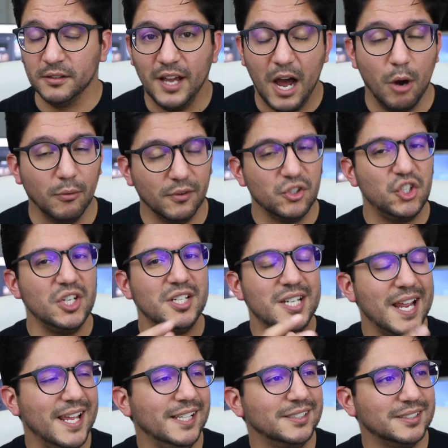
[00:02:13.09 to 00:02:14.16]
However, she
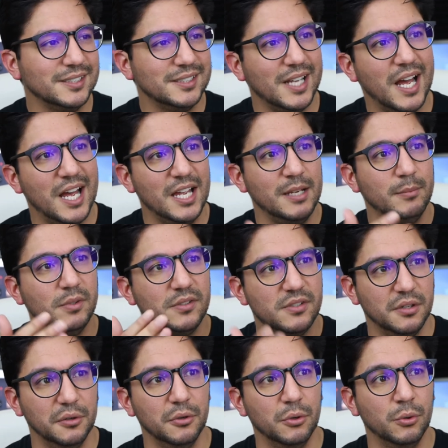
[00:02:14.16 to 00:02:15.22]
takes the time
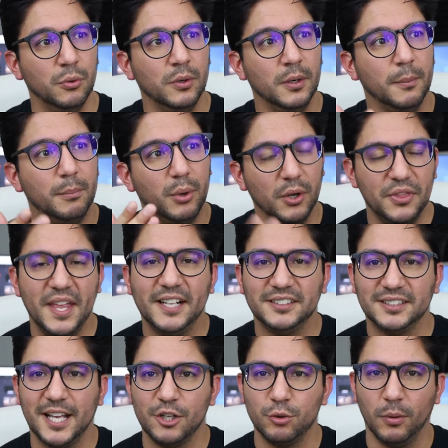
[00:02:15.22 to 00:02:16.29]
to put that
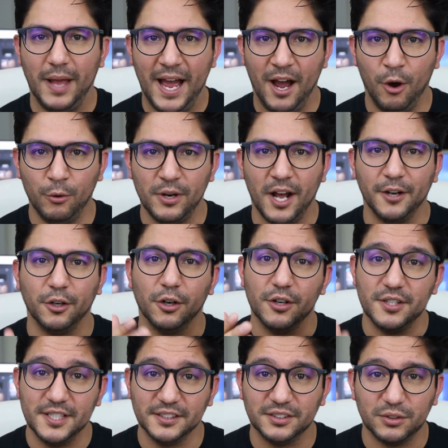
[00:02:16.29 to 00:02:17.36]
schedule out on her
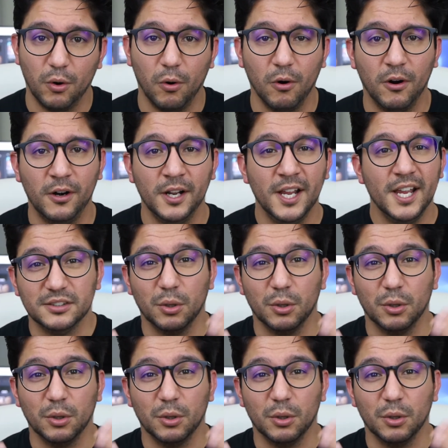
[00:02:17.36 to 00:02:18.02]
Discord,